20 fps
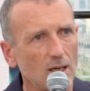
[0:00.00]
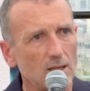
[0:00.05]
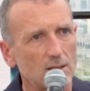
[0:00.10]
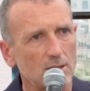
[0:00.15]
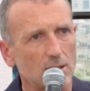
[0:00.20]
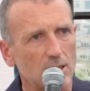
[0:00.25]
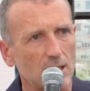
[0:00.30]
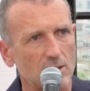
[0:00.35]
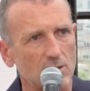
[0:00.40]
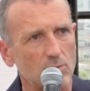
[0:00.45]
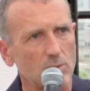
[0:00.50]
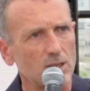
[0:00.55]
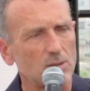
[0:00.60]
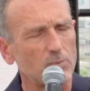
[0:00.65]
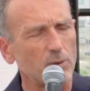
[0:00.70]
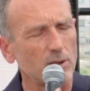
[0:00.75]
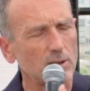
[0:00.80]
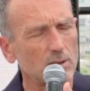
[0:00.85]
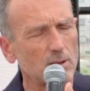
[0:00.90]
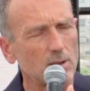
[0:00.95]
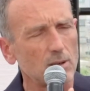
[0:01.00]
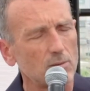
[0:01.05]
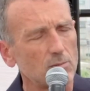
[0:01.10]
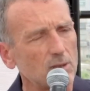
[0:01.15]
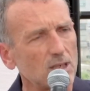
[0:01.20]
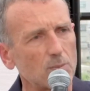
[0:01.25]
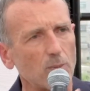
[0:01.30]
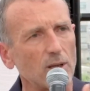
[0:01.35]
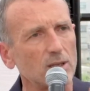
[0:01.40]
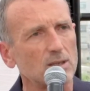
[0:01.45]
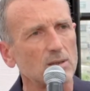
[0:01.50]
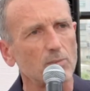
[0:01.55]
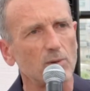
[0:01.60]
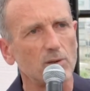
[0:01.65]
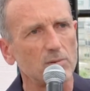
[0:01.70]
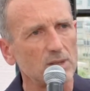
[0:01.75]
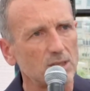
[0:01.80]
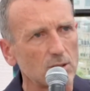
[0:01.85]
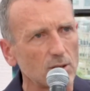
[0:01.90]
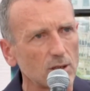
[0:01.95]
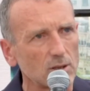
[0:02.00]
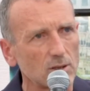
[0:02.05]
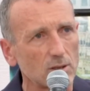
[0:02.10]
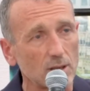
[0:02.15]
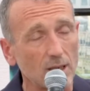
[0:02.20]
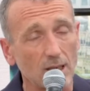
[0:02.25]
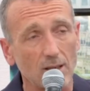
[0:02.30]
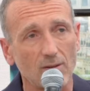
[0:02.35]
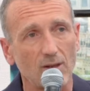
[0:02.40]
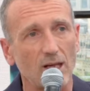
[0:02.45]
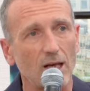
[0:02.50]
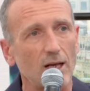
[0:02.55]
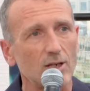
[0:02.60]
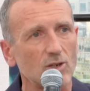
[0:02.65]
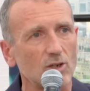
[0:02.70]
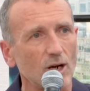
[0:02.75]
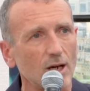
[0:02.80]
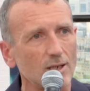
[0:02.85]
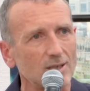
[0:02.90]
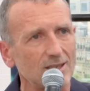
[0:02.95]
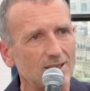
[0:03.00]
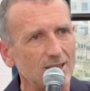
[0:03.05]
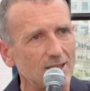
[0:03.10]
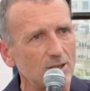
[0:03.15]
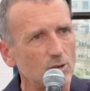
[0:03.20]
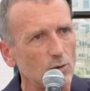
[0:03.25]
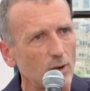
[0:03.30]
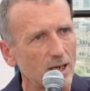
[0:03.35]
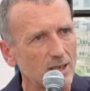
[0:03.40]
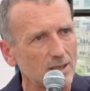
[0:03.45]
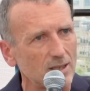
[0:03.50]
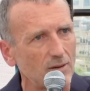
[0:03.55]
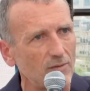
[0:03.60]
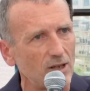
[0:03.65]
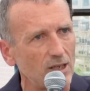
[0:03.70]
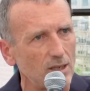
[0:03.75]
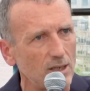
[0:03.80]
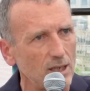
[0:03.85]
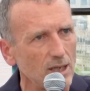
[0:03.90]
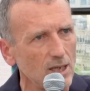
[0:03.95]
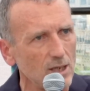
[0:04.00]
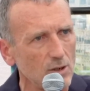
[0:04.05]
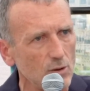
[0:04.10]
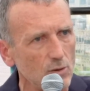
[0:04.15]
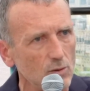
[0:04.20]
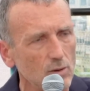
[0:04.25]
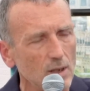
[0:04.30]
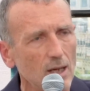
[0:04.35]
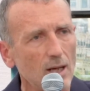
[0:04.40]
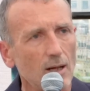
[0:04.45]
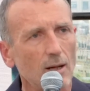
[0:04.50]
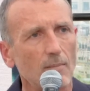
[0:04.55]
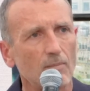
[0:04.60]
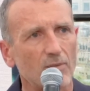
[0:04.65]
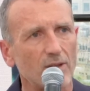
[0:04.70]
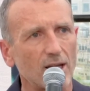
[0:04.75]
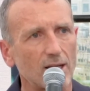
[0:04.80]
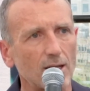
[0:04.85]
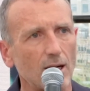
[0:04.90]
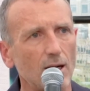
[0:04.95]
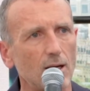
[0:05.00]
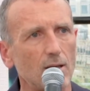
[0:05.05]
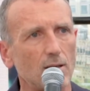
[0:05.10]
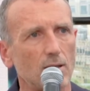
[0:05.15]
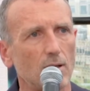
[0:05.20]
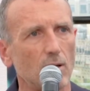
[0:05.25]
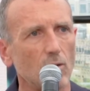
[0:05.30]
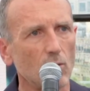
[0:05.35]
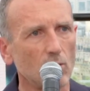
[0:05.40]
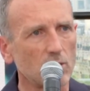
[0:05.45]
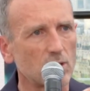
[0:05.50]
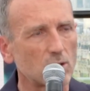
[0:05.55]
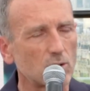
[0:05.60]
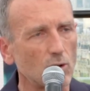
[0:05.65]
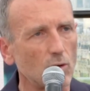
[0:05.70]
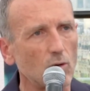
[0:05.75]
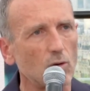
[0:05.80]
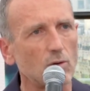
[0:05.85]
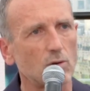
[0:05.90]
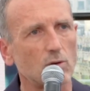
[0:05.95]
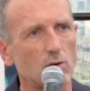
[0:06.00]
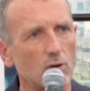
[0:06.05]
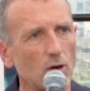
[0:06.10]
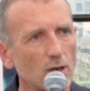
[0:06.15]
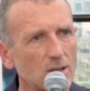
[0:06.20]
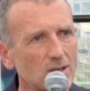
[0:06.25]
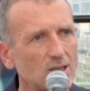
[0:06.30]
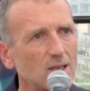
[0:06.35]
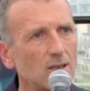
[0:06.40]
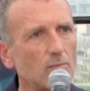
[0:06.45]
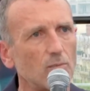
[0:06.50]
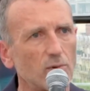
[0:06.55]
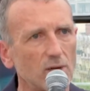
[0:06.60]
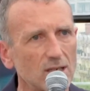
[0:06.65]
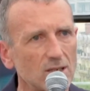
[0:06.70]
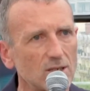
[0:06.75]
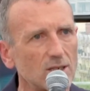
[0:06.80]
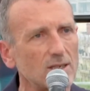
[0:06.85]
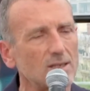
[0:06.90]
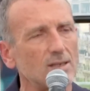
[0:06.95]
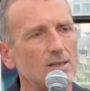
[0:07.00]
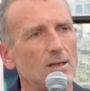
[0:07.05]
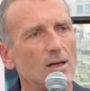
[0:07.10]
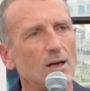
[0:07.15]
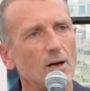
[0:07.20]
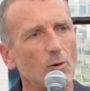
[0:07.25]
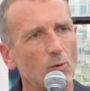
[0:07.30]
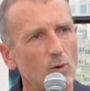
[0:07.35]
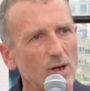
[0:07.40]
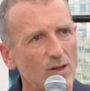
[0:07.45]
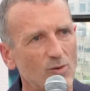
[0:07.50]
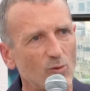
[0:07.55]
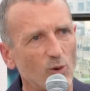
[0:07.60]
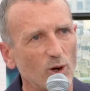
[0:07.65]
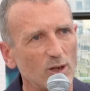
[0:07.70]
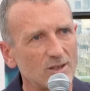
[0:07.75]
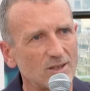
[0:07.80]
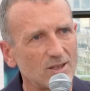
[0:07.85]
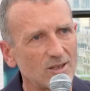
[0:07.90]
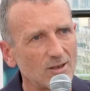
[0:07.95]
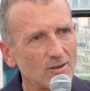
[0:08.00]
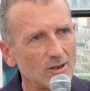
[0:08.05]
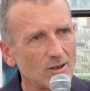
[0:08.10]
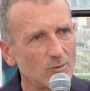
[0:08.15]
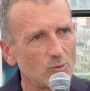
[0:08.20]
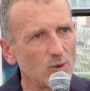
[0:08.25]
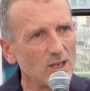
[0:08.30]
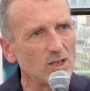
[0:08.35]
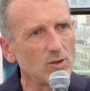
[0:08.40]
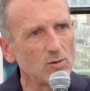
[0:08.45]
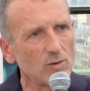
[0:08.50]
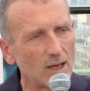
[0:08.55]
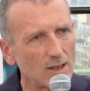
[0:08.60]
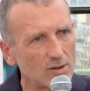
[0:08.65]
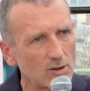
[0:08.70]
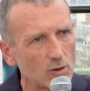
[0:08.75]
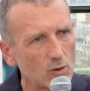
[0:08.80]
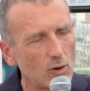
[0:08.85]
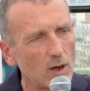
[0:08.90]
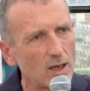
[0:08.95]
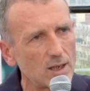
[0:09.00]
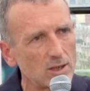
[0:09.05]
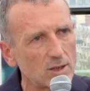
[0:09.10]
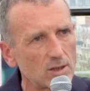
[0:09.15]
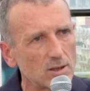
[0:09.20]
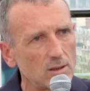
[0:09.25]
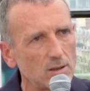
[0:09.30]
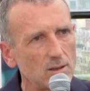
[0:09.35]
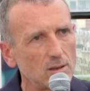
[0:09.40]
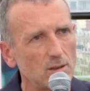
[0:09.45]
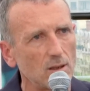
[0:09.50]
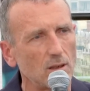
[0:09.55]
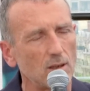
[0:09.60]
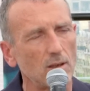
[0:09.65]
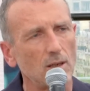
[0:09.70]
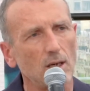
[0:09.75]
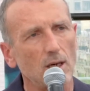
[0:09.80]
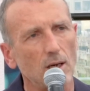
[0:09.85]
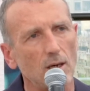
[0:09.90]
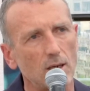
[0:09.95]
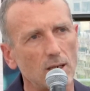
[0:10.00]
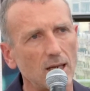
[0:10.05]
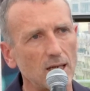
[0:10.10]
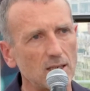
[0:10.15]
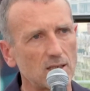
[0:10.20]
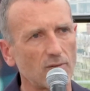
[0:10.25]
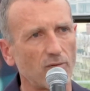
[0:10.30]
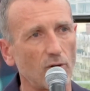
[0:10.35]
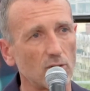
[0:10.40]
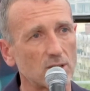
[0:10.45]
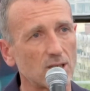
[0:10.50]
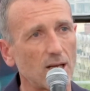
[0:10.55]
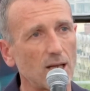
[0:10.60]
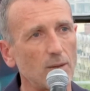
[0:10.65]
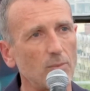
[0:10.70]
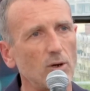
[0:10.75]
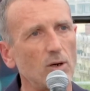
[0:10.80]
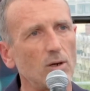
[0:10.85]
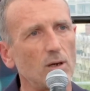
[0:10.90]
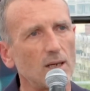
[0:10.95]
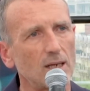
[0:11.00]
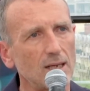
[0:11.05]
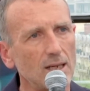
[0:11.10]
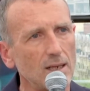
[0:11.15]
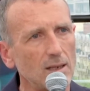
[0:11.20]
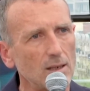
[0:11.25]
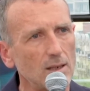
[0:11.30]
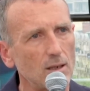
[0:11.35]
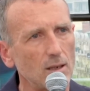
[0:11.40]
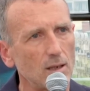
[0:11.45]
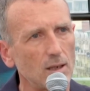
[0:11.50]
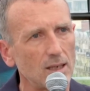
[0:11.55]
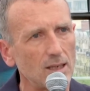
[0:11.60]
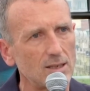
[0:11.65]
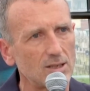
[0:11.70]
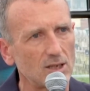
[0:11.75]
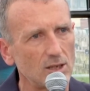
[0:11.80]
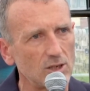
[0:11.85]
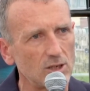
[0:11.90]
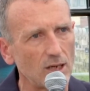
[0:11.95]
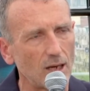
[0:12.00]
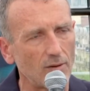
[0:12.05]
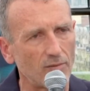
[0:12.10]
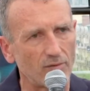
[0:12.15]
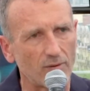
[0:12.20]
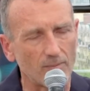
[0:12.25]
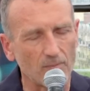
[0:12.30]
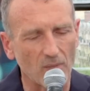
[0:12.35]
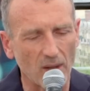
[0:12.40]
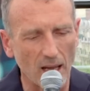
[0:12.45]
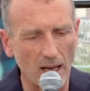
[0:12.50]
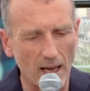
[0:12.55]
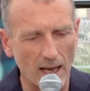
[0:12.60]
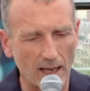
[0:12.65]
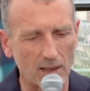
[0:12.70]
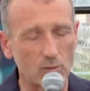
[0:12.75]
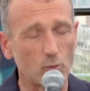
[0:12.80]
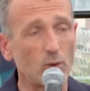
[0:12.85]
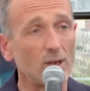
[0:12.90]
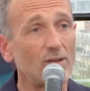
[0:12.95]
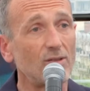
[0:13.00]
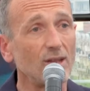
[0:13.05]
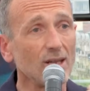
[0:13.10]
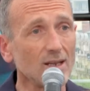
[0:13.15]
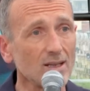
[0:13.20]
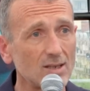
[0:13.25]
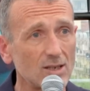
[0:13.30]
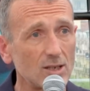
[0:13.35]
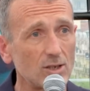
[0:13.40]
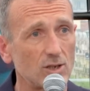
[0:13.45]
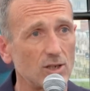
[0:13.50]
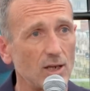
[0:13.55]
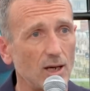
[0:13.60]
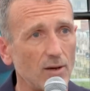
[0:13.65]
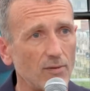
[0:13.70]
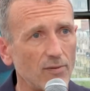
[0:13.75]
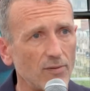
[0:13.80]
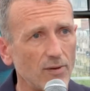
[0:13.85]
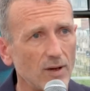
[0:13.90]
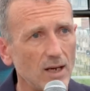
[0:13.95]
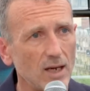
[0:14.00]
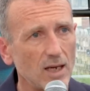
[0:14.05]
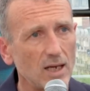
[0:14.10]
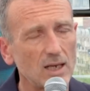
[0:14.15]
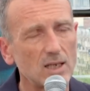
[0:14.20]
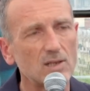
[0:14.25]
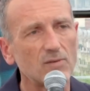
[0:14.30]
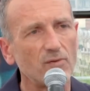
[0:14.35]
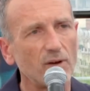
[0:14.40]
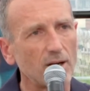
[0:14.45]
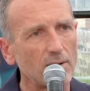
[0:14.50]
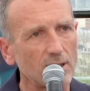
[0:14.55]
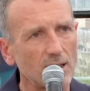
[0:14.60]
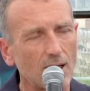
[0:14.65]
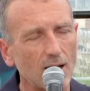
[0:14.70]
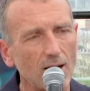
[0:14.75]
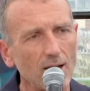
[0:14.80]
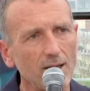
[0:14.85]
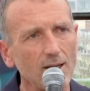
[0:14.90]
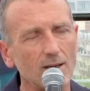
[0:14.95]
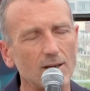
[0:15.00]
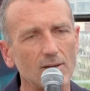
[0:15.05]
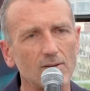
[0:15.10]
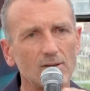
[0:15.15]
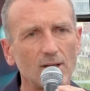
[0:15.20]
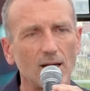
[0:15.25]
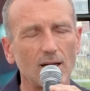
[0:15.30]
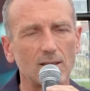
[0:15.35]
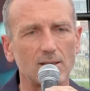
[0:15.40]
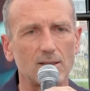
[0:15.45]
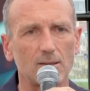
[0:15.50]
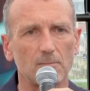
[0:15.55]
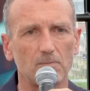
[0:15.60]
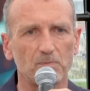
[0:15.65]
such as responsible restructuring, the HRDD directive in EU, that are also crossing bridges with what we do at the Coalition Against Forced Labor in CGF. And within CGF, it's very clear that